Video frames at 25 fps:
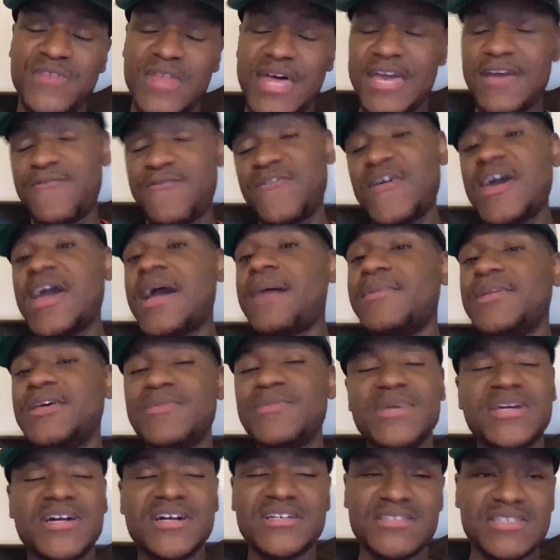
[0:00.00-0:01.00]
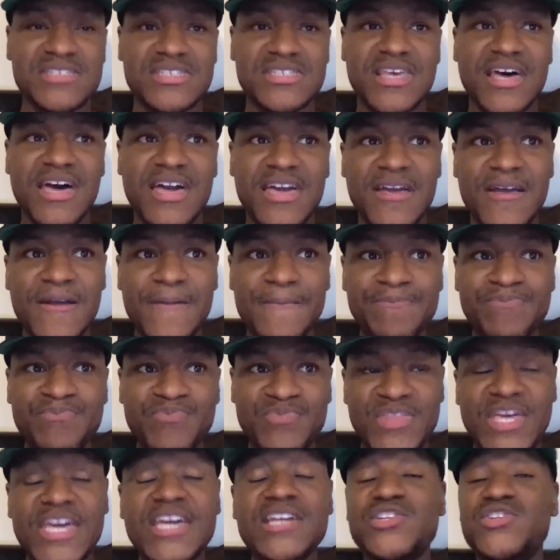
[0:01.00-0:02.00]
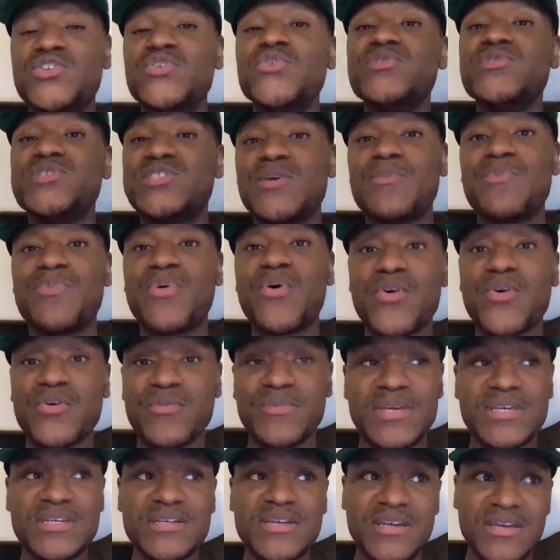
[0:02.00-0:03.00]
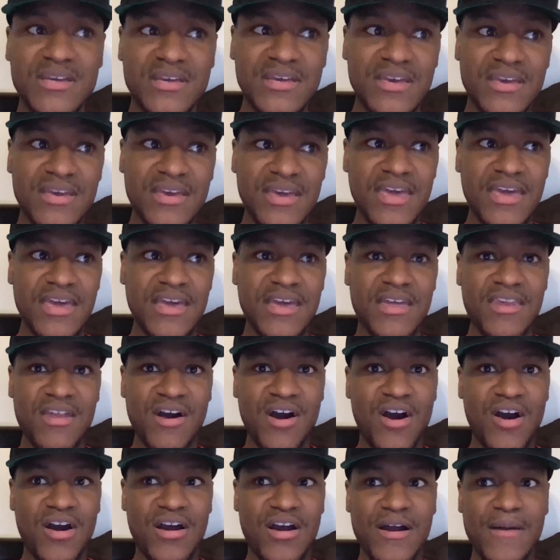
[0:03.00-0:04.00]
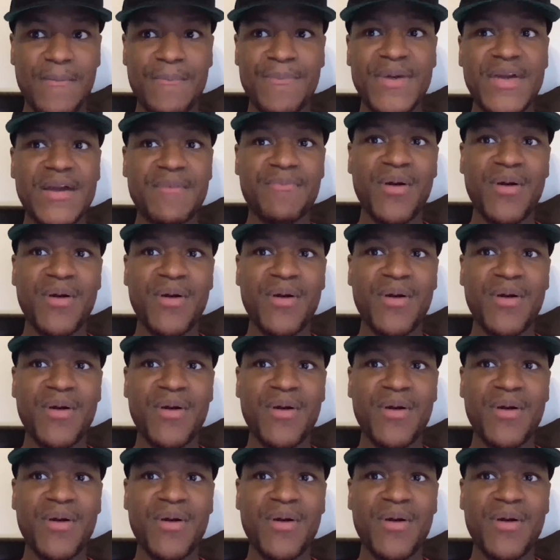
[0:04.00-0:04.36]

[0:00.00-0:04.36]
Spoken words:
like family, because it's like they do support me and are a big